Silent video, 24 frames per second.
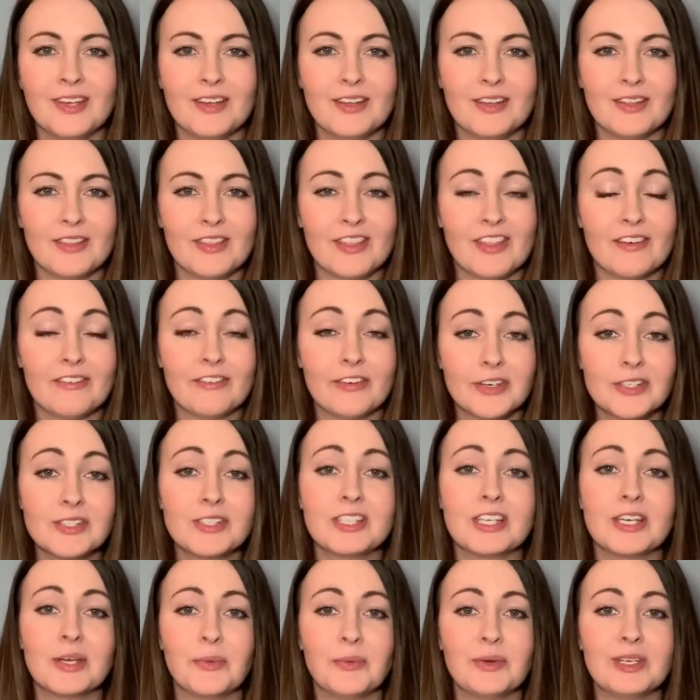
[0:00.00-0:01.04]
The first
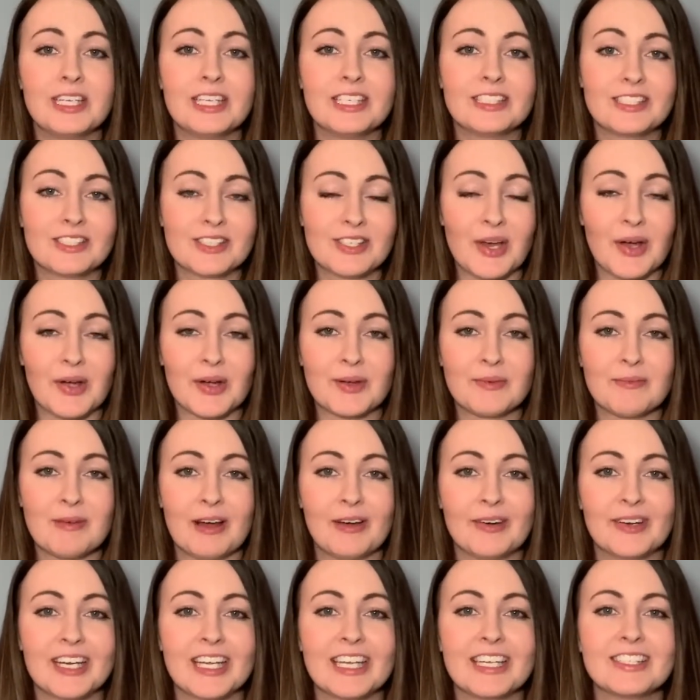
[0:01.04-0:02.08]
thing we need to talk
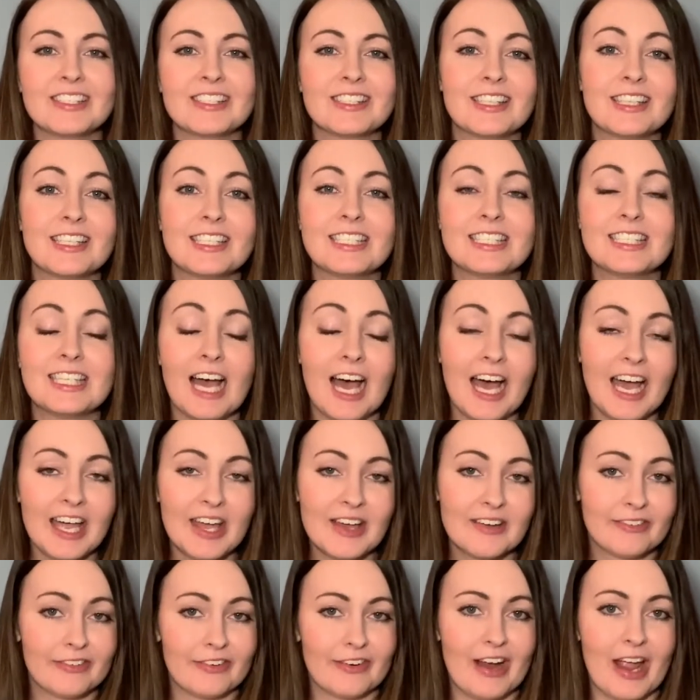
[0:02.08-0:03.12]
about is the
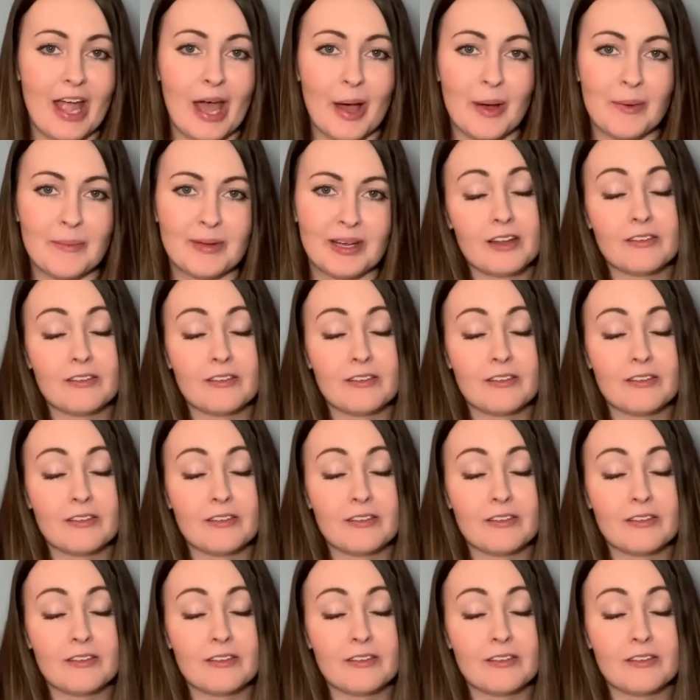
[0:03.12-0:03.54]
diaphragm.